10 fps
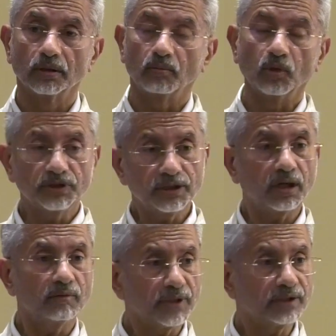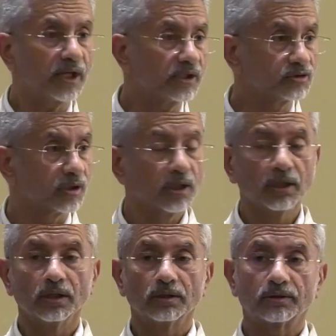Modi government has
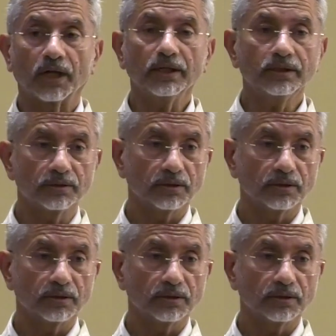tried